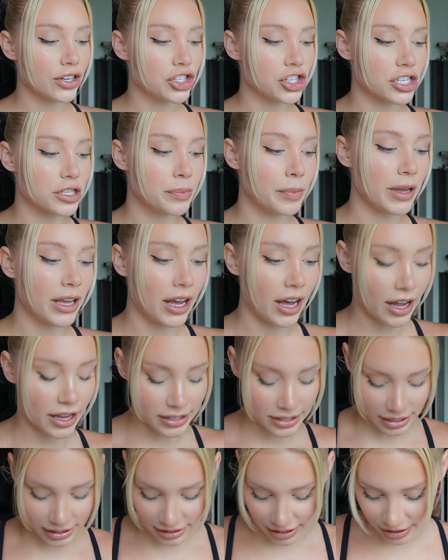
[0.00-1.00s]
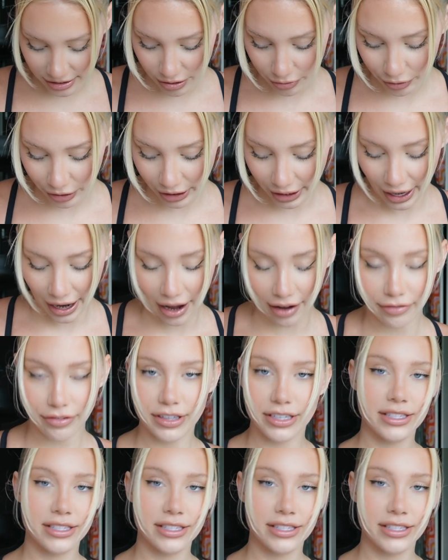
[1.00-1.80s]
just because it doesn't really have the